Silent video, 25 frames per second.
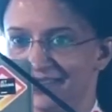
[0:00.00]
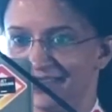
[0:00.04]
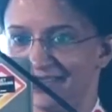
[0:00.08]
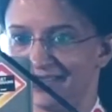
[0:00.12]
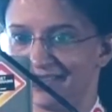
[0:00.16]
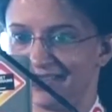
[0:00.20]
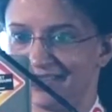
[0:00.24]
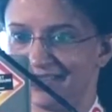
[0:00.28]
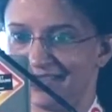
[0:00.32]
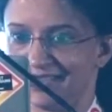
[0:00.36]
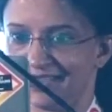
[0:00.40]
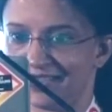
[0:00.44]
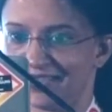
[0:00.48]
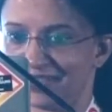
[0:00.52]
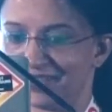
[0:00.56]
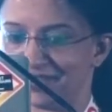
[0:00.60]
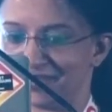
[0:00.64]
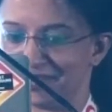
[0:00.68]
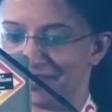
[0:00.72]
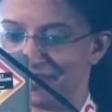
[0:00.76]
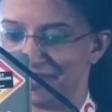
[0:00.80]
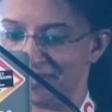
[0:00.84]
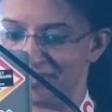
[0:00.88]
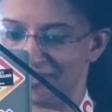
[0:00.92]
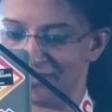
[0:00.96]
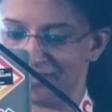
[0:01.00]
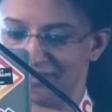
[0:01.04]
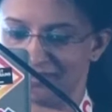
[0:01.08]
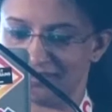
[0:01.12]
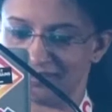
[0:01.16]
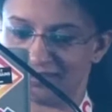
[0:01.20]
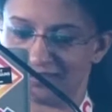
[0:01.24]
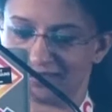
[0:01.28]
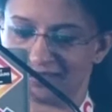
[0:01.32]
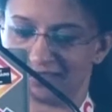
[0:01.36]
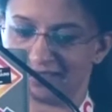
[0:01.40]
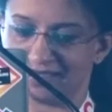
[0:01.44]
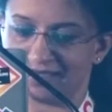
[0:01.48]
so
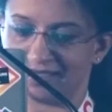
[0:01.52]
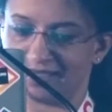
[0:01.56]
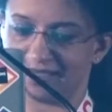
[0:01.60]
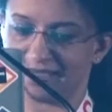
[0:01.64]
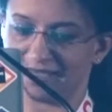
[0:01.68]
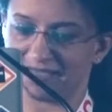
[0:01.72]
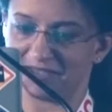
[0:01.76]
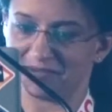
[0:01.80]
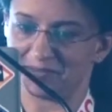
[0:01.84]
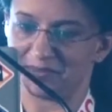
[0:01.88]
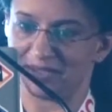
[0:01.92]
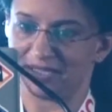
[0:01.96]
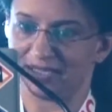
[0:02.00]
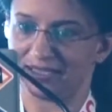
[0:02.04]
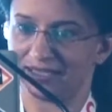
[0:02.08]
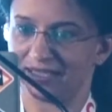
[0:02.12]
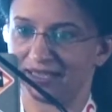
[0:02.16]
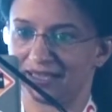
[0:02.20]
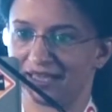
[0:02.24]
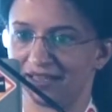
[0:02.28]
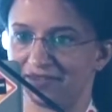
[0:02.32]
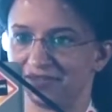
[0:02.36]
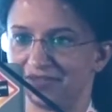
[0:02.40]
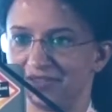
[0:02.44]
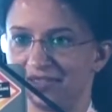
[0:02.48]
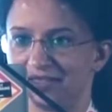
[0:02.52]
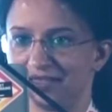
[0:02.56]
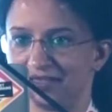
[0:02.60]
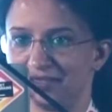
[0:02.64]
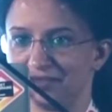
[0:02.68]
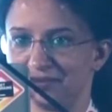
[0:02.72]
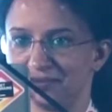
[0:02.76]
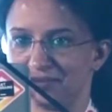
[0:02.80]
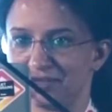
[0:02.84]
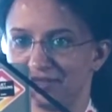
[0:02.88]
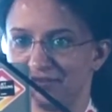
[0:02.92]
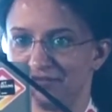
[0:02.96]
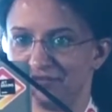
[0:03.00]
let me have
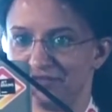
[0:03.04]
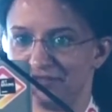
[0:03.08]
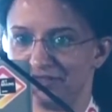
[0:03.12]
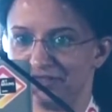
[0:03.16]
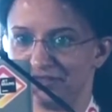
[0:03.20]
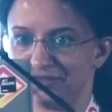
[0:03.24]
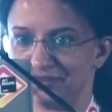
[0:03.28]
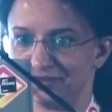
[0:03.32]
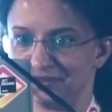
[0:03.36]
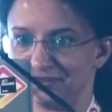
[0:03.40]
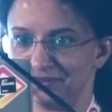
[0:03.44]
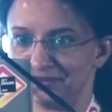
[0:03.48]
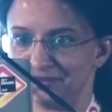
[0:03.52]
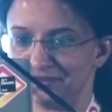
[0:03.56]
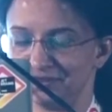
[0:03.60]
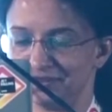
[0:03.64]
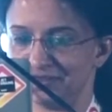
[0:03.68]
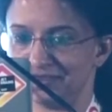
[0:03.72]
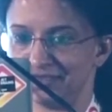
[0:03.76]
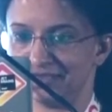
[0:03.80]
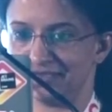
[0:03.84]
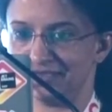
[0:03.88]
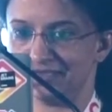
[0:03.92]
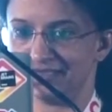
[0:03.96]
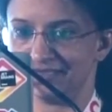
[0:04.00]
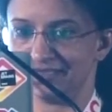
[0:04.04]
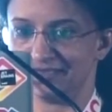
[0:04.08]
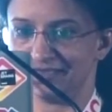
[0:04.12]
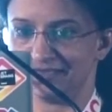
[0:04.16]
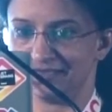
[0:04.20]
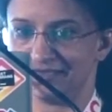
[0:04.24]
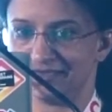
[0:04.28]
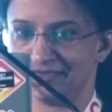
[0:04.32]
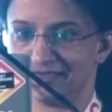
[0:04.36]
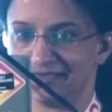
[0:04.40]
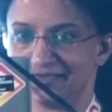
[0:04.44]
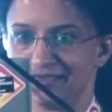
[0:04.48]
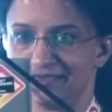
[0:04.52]
another one for you.
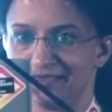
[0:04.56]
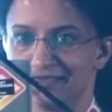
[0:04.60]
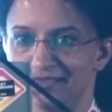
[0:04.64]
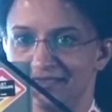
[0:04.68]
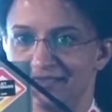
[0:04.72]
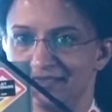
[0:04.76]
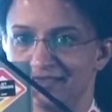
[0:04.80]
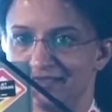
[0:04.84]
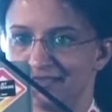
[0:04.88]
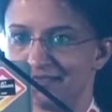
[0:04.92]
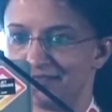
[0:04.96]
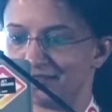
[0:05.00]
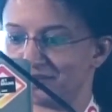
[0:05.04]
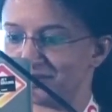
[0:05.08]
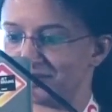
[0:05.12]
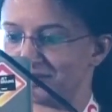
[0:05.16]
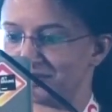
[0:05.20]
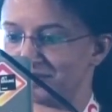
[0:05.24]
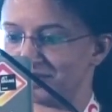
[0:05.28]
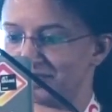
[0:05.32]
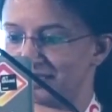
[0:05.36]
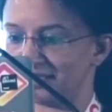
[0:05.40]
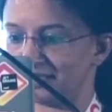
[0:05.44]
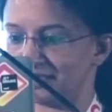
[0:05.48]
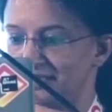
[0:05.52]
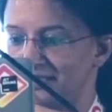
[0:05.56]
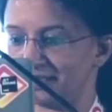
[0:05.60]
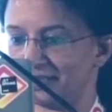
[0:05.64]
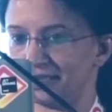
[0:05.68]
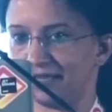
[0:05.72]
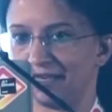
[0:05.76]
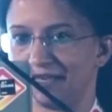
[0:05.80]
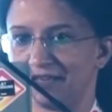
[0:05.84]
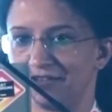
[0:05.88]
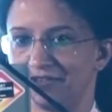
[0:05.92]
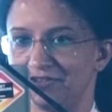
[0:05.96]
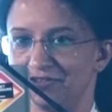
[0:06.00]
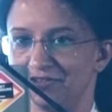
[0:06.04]
So I
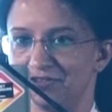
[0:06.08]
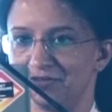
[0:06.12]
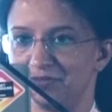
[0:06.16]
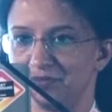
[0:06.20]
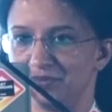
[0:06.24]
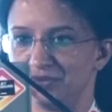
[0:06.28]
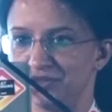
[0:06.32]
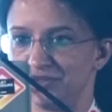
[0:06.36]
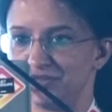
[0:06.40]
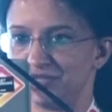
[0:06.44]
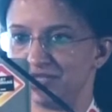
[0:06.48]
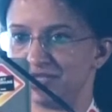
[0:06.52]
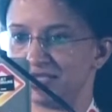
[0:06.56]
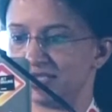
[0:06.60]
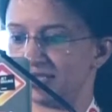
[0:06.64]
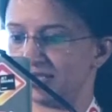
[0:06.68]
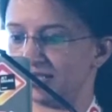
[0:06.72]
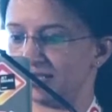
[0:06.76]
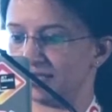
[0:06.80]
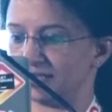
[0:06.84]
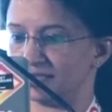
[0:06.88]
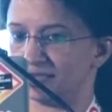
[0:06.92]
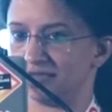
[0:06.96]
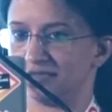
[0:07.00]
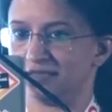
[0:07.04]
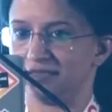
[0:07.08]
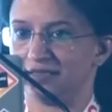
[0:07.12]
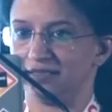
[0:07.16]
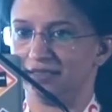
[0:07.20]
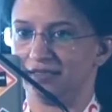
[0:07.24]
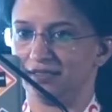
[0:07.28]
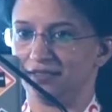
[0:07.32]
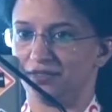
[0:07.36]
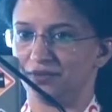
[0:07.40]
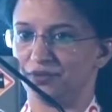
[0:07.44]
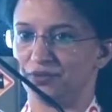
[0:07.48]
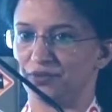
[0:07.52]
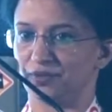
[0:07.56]
have person.
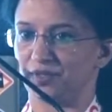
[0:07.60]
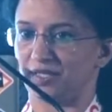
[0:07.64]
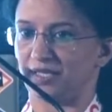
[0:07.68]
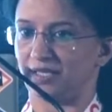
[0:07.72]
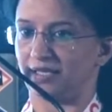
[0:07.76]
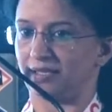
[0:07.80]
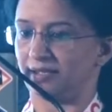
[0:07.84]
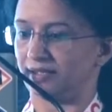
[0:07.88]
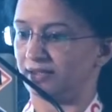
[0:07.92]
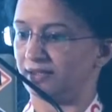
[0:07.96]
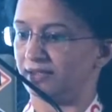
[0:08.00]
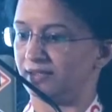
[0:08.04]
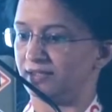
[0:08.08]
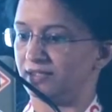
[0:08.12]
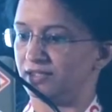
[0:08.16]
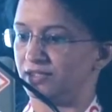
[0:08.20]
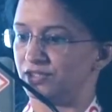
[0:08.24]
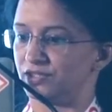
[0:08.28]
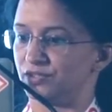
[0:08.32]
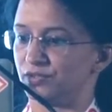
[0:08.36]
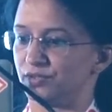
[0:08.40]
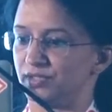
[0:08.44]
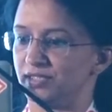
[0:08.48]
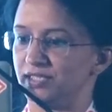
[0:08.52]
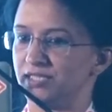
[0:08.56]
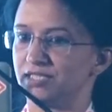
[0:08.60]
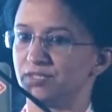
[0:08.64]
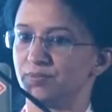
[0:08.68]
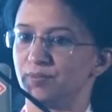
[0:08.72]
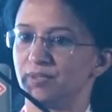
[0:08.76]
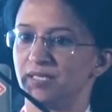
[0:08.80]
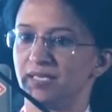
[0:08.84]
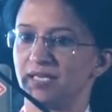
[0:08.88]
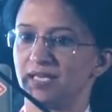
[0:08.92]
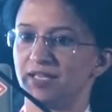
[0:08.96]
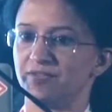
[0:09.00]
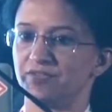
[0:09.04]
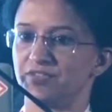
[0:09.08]
Okay, so this
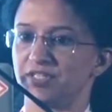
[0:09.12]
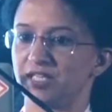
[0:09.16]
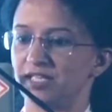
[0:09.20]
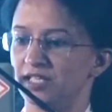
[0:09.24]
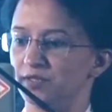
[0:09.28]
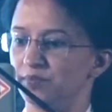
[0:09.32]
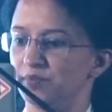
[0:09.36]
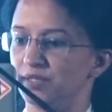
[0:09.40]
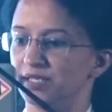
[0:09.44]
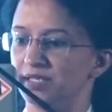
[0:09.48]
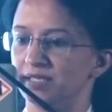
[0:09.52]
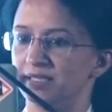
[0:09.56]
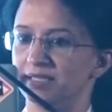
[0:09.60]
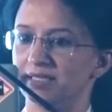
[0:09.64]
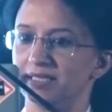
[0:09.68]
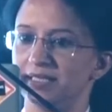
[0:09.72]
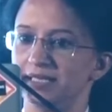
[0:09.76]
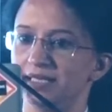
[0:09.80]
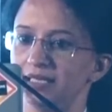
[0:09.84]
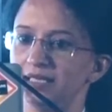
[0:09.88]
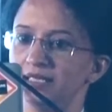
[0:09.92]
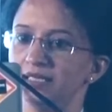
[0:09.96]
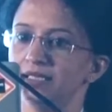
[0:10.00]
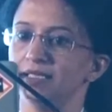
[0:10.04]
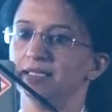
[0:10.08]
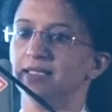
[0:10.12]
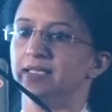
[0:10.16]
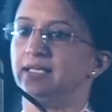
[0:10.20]
one I have deliberately